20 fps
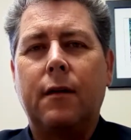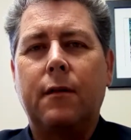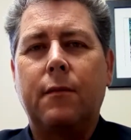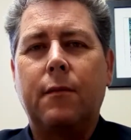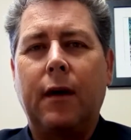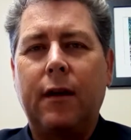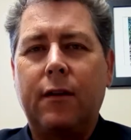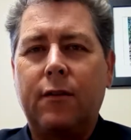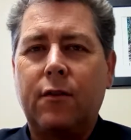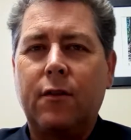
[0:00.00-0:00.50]

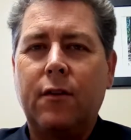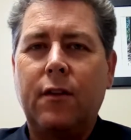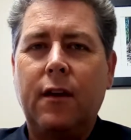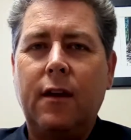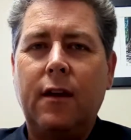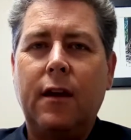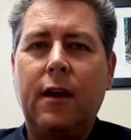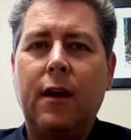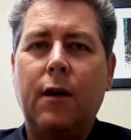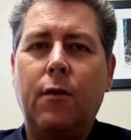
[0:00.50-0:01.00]
make sure that
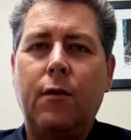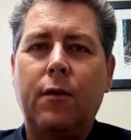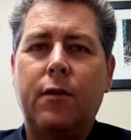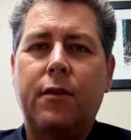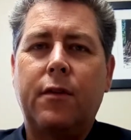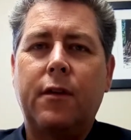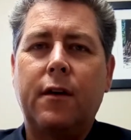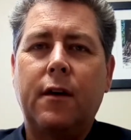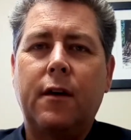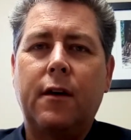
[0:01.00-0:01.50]
you get
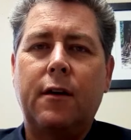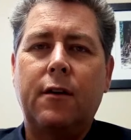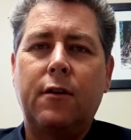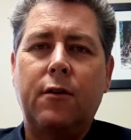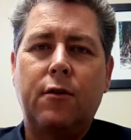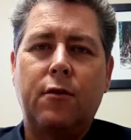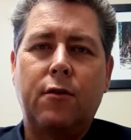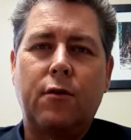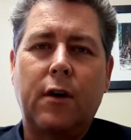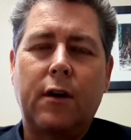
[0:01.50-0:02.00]
with your
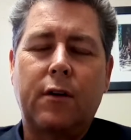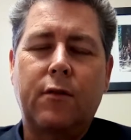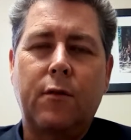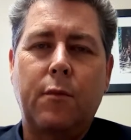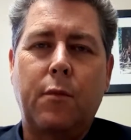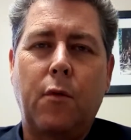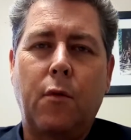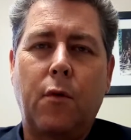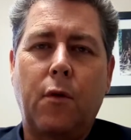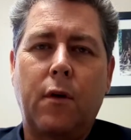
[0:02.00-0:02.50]
direct
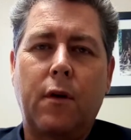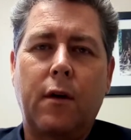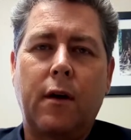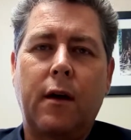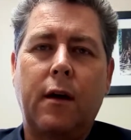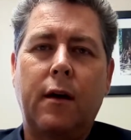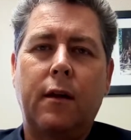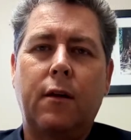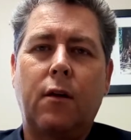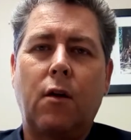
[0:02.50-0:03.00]
report
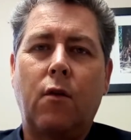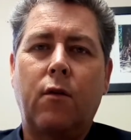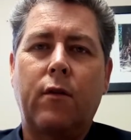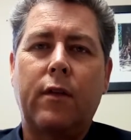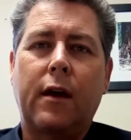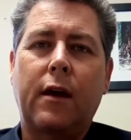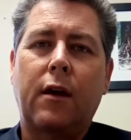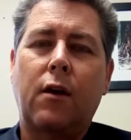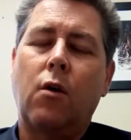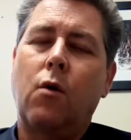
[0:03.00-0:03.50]
and go over
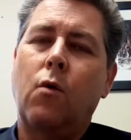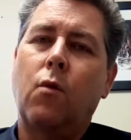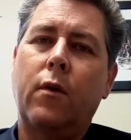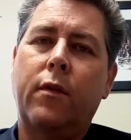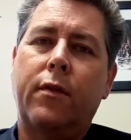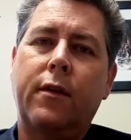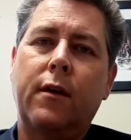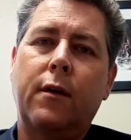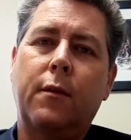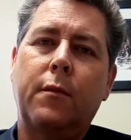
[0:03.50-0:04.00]
that goal
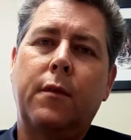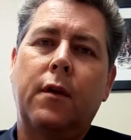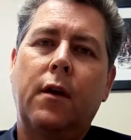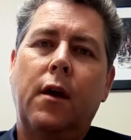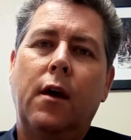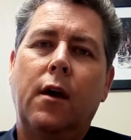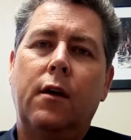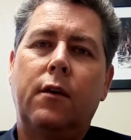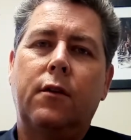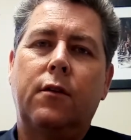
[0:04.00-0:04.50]
with them
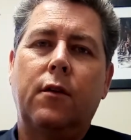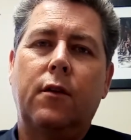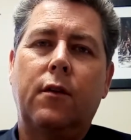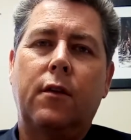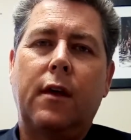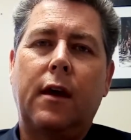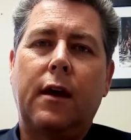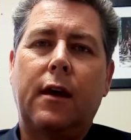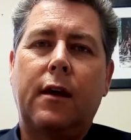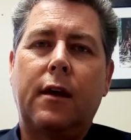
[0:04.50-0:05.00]
so that
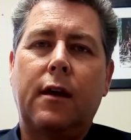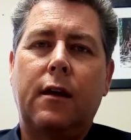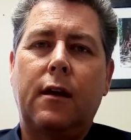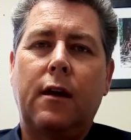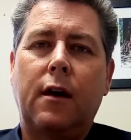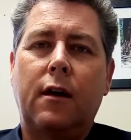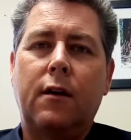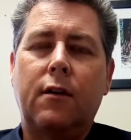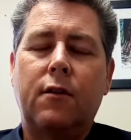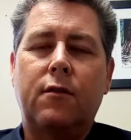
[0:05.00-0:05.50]
they can
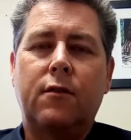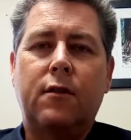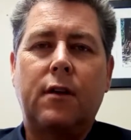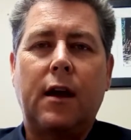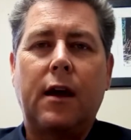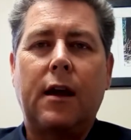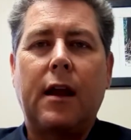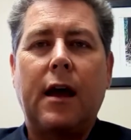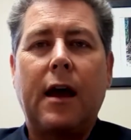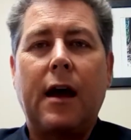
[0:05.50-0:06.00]

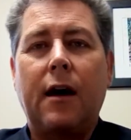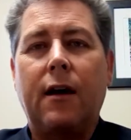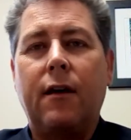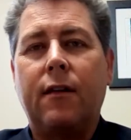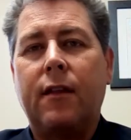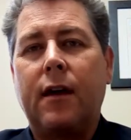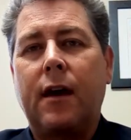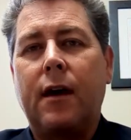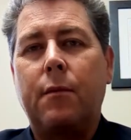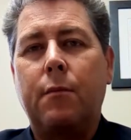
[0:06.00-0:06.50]
understand how
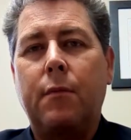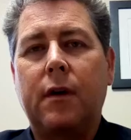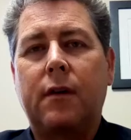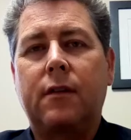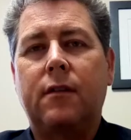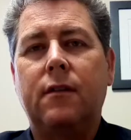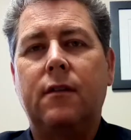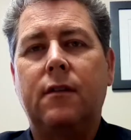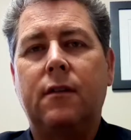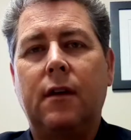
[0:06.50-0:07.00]
that
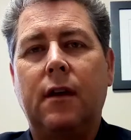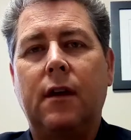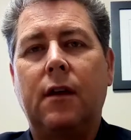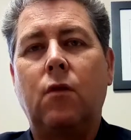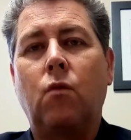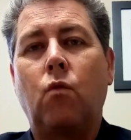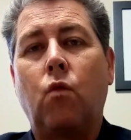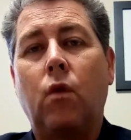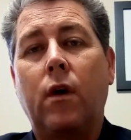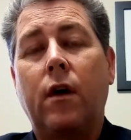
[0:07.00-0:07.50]
mixes
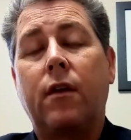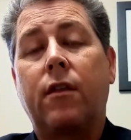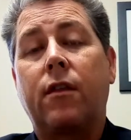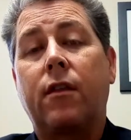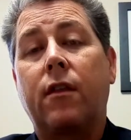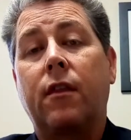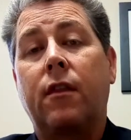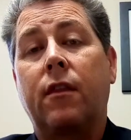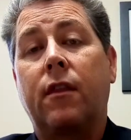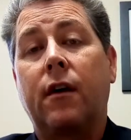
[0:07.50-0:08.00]
in with
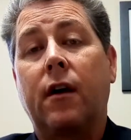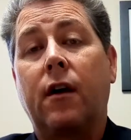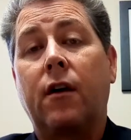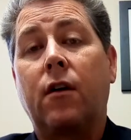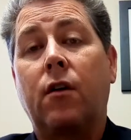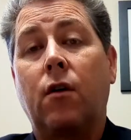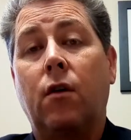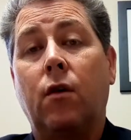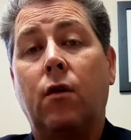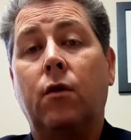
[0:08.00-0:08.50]
their
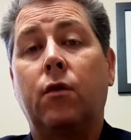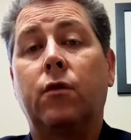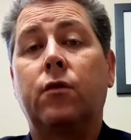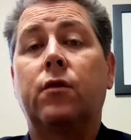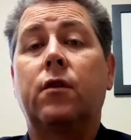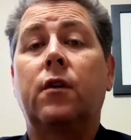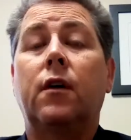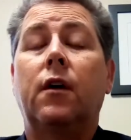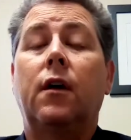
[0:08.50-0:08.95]
goals,